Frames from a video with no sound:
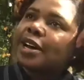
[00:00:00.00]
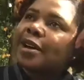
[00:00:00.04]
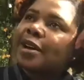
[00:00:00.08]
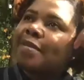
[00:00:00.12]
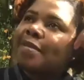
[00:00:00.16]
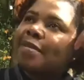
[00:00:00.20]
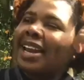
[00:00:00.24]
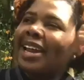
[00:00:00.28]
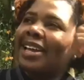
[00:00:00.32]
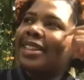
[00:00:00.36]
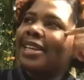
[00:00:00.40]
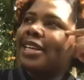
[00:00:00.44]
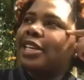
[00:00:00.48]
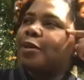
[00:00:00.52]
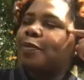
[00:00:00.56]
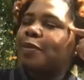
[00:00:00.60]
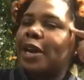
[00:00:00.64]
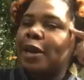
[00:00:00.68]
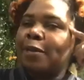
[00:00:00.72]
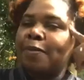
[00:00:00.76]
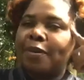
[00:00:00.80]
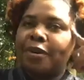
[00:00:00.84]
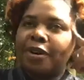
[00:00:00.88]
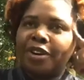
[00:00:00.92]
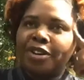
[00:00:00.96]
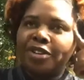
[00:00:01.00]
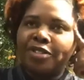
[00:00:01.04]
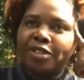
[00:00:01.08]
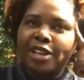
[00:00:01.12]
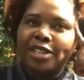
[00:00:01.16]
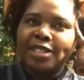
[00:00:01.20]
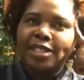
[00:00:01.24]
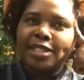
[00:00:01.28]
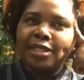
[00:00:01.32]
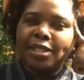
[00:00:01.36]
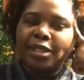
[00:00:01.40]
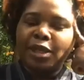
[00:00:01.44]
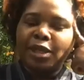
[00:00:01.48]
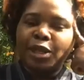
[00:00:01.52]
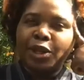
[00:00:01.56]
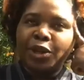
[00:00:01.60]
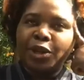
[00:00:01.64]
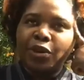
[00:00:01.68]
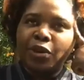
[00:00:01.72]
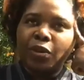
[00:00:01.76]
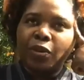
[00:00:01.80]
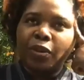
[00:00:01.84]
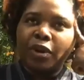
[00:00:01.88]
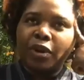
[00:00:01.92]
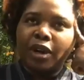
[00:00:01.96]
and I think the paper addressed this a
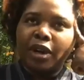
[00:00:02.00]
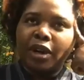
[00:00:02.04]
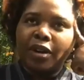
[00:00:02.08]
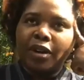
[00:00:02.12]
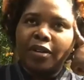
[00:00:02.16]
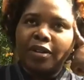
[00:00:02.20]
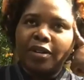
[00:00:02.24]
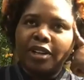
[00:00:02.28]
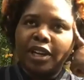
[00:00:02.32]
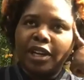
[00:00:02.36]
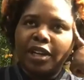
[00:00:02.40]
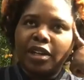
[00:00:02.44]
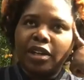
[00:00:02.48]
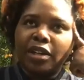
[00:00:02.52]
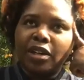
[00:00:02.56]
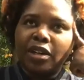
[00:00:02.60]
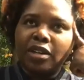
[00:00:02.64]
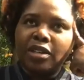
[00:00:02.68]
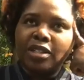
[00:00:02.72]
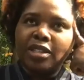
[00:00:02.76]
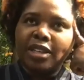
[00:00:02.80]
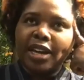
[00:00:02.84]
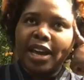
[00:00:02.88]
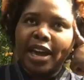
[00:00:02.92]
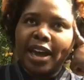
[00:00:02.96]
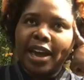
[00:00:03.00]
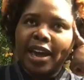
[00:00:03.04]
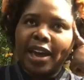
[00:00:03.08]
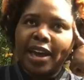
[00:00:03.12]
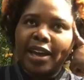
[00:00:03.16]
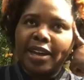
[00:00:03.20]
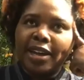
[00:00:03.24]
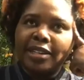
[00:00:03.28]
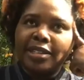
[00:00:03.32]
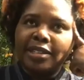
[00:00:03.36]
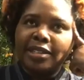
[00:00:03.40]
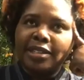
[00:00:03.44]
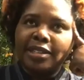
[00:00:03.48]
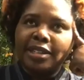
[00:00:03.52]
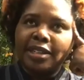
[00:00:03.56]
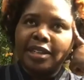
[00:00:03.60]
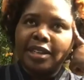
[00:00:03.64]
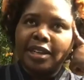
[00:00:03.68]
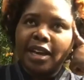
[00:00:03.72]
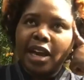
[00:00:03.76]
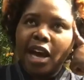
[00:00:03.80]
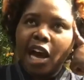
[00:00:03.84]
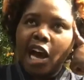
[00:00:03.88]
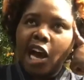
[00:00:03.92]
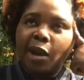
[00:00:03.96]
little, where they looked at
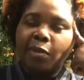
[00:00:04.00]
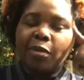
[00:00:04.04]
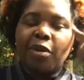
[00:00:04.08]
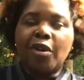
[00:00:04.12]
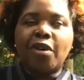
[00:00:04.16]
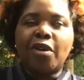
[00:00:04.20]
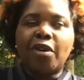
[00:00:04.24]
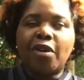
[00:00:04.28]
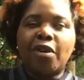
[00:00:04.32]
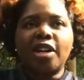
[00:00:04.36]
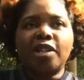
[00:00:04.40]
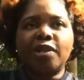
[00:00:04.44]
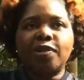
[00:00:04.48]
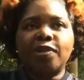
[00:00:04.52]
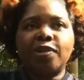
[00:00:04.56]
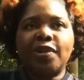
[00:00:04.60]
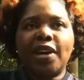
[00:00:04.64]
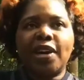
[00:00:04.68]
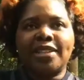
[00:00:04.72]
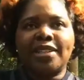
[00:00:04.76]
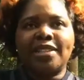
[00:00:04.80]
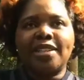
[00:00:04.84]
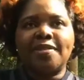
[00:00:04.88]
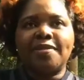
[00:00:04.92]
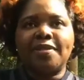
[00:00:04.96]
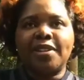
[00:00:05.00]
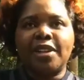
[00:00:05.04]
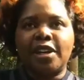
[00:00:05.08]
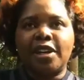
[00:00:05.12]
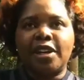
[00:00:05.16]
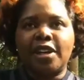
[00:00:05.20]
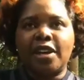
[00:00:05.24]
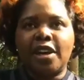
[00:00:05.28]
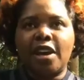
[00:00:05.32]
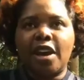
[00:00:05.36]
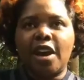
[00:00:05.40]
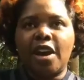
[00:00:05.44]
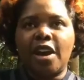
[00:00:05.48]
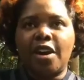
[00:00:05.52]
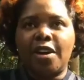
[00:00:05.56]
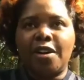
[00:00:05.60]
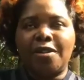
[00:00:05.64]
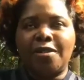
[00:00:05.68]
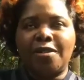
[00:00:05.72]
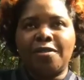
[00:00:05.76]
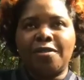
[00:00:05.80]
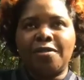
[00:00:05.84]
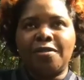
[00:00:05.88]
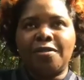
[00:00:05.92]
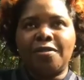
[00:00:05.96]
um, cross reactivity
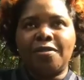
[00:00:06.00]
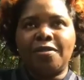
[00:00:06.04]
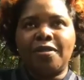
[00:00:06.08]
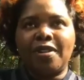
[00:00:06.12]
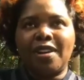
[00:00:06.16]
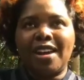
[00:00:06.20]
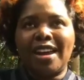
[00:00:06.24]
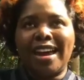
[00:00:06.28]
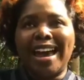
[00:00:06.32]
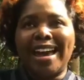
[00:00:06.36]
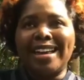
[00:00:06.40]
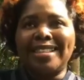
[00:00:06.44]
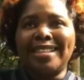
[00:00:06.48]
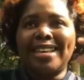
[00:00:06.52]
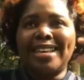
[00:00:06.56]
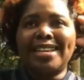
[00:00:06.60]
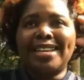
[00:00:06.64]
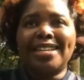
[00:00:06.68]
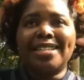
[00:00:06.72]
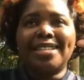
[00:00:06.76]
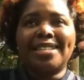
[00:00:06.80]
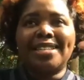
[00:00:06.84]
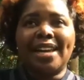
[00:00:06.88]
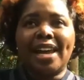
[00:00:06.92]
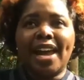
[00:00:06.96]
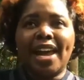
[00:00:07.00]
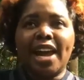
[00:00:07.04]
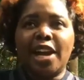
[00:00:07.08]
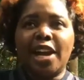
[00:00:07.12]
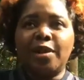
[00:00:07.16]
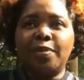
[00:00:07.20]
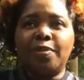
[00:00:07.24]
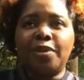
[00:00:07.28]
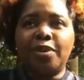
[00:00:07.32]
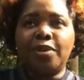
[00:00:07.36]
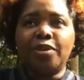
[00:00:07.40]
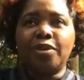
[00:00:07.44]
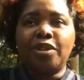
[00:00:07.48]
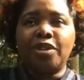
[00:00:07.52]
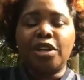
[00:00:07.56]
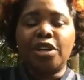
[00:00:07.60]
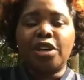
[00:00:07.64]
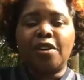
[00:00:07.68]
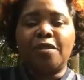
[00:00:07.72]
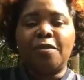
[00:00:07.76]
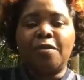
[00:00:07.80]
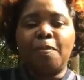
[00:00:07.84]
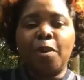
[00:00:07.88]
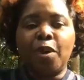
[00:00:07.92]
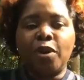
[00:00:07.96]
of, I think it's the N protein
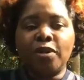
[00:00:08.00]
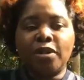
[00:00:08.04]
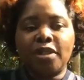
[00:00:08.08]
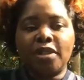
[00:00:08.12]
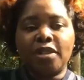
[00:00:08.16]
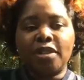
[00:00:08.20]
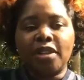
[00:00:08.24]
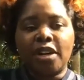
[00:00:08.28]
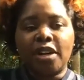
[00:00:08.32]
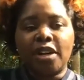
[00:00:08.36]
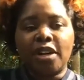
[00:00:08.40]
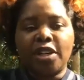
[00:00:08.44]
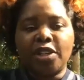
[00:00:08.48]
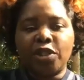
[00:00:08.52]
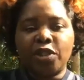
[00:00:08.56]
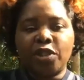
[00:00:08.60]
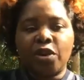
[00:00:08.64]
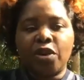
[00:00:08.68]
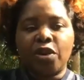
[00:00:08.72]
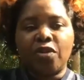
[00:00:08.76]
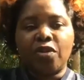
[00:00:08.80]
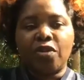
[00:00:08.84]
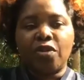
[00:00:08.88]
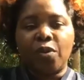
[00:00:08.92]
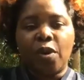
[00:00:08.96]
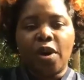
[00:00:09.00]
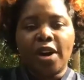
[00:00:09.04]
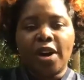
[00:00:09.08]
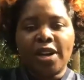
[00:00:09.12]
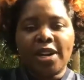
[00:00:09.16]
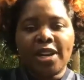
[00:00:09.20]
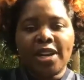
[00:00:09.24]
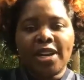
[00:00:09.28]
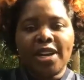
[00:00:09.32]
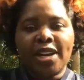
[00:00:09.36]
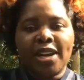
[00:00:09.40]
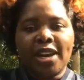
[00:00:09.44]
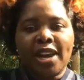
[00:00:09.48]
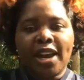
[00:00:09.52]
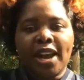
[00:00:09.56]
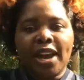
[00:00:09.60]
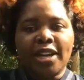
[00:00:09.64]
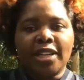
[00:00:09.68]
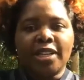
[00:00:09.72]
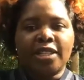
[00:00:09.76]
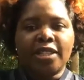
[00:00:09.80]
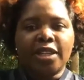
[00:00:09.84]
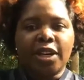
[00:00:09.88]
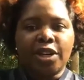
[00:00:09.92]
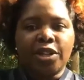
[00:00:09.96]
of both SARS CoV 1 and
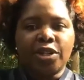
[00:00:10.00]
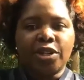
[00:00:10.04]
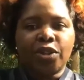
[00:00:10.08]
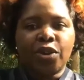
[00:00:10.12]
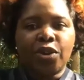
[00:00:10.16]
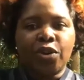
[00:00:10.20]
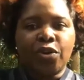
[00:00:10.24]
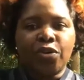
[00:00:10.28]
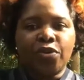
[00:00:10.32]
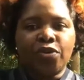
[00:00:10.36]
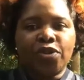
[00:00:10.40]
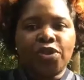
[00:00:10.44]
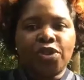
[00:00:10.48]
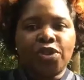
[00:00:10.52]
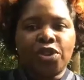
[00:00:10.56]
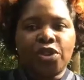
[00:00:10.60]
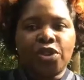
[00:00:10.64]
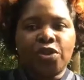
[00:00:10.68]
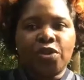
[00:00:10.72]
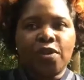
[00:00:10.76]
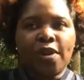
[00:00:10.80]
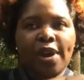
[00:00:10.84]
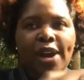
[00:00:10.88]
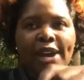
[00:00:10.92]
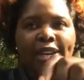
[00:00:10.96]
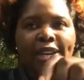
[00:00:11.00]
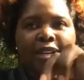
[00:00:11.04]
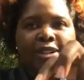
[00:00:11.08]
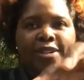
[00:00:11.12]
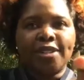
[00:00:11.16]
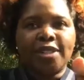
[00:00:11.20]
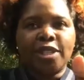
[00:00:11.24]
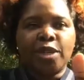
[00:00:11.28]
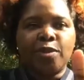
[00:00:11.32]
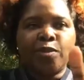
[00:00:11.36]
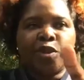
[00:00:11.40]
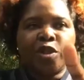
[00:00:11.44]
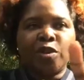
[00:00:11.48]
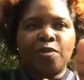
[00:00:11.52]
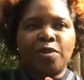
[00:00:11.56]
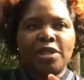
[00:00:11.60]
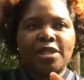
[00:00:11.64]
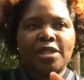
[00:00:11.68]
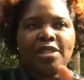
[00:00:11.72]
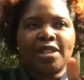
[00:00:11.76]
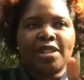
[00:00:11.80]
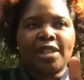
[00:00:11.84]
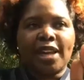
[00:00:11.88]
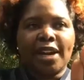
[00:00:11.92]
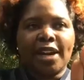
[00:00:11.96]
SARS CoV 2, and there seems to be
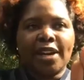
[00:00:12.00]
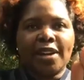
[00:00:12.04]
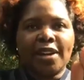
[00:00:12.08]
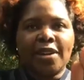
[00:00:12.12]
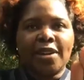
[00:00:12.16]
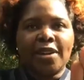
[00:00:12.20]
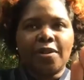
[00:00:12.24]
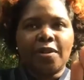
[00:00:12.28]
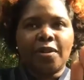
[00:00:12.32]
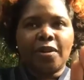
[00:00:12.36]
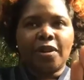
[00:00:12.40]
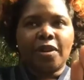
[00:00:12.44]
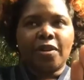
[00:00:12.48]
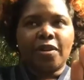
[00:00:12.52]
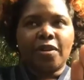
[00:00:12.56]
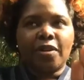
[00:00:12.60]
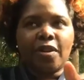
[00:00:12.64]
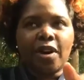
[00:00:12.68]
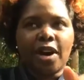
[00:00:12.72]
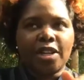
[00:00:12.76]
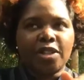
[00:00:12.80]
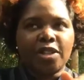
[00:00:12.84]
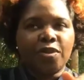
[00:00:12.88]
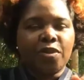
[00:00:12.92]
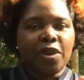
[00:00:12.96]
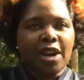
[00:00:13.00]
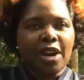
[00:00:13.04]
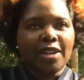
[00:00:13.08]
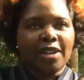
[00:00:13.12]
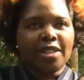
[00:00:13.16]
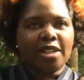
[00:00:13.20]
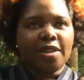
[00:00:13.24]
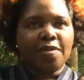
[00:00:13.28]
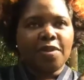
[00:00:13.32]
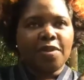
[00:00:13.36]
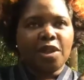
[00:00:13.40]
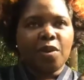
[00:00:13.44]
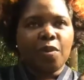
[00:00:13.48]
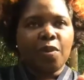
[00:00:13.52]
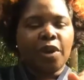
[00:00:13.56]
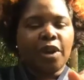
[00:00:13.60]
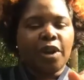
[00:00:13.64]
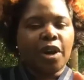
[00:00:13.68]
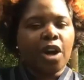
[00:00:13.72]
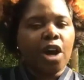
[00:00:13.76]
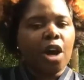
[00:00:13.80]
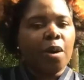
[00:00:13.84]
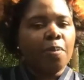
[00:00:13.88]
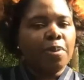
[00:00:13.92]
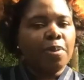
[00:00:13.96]
slight cross reactivity with a
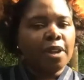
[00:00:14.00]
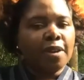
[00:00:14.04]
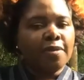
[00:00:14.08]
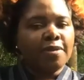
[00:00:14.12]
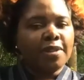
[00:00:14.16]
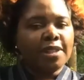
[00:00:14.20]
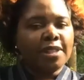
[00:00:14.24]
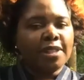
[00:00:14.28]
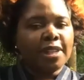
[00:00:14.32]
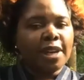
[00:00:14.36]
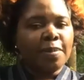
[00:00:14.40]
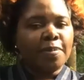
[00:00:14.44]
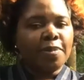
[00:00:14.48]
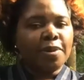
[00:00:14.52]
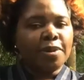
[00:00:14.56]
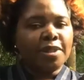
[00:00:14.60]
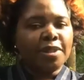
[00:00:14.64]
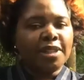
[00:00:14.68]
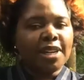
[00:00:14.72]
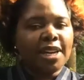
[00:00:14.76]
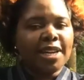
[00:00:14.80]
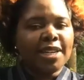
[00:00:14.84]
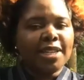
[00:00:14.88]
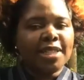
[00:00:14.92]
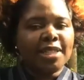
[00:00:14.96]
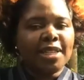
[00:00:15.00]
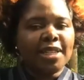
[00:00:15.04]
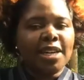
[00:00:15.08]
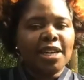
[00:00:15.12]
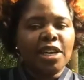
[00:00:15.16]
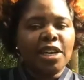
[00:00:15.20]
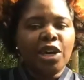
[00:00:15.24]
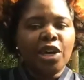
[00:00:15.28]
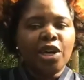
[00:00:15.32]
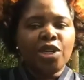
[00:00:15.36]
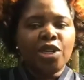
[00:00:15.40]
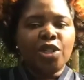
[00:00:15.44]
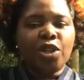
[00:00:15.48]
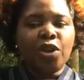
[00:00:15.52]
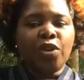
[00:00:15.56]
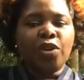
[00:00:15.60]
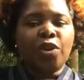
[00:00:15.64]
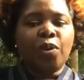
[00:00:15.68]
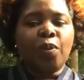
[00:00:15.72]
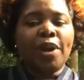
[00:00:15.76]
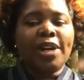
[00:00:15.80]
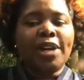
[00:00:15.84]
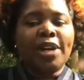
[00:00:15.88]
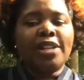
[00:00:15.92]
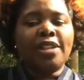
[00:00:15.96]
couple of the sample sets. So, the mm.
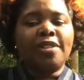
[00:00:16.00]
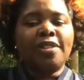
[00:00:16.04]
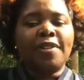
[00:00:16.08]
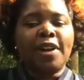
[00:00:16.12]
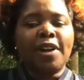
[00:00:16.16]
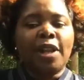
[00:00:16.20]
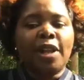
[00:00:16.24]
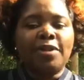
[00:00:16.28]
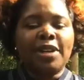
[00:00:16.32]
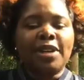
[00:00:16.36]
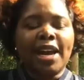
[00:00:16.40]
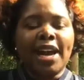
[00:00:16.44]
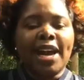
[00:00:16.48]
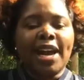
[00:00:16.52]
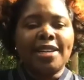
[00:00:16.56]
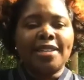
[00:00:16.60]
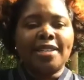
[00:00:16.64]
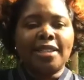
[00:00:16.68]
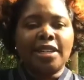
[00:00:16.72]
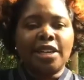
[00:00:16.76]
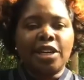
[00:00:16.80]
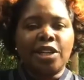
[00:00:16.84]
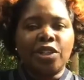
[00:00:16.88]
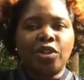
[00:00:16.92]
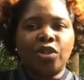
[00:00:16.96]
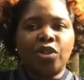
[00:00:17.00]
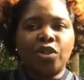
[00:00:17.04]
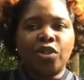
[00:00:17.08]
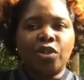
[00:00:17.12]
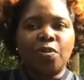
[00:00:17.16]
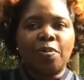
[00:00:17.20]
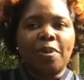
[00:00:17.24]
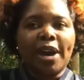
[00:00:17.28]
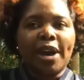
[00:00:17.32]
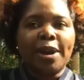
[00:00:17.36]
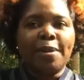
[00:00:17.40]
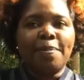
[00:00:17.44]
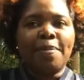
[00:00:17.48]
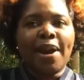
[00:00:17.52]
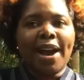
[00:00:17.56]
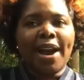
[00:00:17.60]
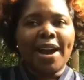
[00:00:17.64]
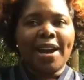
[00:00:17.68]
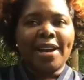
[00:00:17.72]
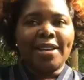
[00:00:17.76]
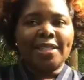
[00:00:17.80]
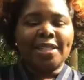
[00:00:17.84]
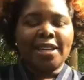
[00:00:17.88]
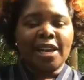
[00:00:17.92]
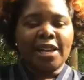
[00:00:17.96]
way they developed the assay to
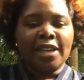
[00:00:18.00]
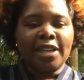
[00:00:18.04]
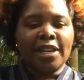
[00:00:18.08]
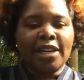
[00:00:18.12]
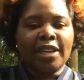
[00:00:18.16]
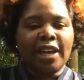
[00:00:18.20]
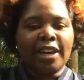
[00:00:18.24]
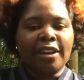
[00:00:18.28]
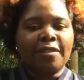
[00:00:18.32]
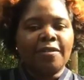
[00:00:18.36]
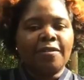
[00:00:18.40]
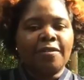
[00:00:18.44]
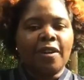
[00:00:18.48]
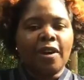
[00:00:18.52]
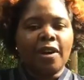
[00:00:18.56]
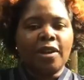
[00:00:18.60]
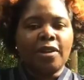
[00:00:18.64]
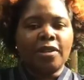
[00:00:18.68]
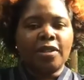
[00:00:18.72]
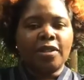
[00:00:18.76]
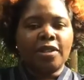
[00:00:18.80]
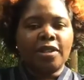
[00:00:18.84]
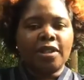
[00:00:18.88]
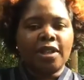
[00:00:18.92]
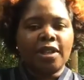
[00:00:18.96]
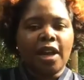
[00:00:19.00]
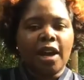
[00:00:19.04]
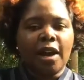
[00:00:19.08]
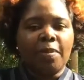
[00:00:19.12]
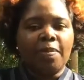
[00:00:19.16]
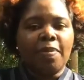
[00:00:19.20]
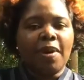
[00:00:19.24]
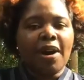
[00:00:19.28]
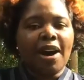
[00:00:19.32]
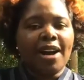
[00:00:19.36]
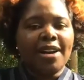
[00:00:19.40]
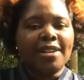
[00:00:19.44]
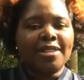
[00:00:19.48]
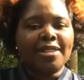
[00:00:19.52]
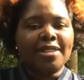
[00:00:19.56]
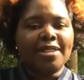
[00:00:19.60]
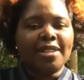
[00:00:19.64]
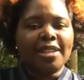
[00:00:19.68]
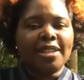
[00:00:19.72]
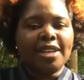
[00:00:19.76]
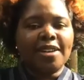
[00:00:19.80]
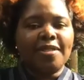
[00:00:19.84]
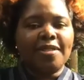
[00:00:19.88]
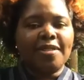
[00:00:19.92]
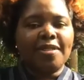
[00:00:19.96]
bypass any like false uh,
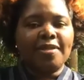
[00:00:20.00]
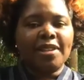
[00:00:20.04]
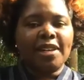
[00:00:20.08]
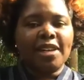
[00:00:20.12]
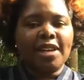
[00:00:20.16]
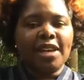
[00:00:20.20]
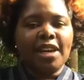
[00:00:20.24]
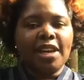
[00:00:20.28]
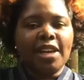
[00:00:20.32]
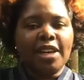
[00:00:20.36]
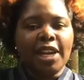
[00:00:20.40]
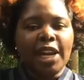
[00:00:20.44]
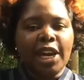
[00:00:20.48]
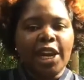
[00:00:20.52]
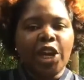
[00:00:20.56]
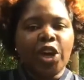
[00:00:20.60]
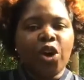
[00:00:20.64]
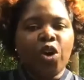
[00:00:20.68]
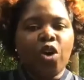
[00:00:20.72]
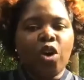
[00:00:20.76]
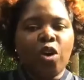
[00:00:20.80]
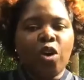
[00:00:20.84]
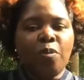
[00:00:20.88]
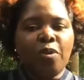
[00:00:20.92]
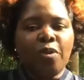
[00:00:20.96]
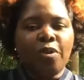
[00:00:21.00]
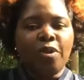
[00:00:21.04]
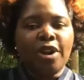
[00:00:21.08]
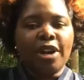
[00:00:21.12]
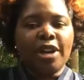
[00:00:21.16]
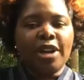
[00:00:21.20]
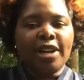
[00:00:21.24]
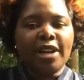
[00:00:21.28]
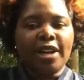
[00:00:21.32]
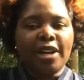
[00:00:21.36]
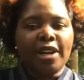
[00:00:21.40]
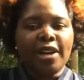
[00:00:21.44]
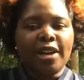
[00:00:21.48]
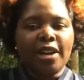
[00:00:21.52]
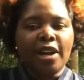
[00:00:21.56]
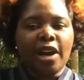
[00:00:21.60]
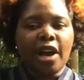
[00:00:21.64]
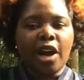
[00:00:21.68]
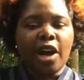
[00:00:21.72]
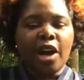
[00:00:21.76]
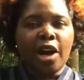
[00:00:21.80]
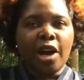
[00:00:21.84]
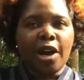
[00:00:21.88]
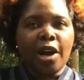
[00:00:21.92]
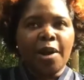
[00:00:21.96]
positives, they incorporated
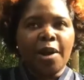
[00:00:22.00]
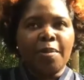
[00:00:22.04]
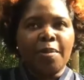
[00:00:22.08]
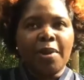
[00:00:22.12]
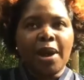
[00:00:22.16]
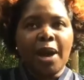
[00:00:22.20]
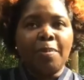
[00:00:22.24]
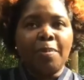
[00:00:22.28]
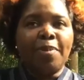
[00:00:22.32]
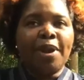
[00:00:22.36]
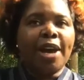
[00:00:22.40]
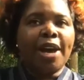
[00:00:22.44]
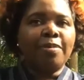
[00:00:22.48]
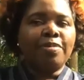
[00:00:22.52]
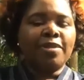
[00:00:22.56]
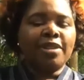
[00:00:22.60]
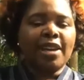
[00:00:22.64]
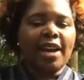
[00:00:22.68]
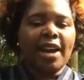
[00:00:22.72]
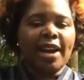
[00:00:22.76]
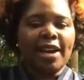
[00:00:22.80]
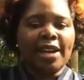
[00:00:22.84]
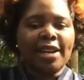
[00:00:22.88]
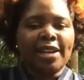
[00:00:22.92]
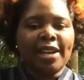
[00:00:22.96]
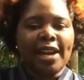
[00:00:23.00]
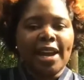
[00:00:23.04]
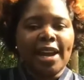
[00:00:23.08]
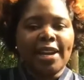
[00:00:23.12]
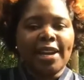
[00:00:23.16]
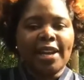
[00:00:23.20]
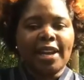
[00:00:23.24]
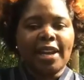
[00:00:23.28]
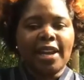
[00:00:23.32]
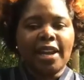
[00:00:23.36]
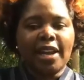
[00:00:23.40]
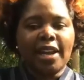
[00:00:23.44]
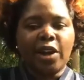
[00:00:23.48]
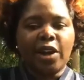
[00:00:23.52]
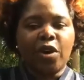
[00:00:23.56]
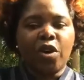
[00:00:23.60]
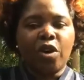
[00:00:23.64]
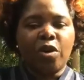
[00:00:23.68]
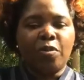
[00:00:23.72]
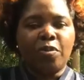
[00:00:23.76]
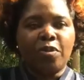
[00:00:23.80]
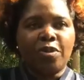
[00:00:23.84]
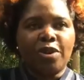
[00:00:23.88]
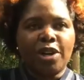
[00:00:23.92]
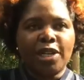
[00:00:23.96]
um, a peptide that
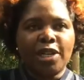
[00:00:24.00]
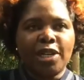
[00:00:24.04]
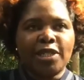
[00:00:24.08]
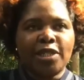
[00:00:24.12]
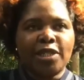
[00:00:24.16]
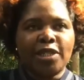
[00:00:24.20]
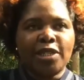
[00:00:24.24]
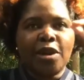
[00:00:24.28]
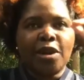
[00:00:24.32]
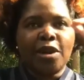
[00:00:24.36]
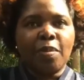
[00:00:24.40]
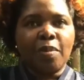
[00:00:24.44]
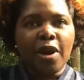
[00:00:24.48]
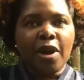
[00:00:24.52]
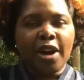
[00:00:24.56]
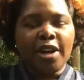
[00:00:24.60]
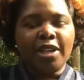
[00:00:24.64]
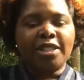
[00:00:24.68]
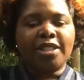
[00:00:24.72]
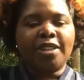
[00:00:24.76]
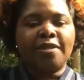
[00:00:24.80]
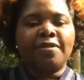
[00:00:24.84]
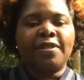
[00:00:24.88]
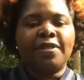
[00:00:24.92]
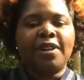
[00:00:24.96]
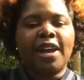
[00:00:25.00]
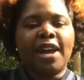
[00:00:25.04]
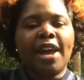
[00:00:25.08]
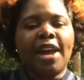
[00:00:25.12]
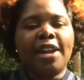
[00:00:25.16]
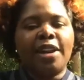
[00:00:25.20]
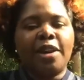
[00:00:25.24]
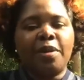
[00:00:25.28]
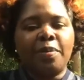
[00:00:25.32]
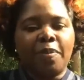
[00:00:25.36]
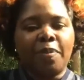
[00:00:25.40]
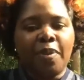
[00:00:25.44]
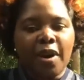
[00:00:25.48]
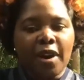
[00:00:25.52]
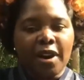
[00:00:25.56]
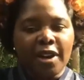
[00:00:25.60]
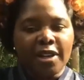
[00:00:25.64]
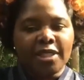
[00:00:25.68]
incorporates parts of the N and parts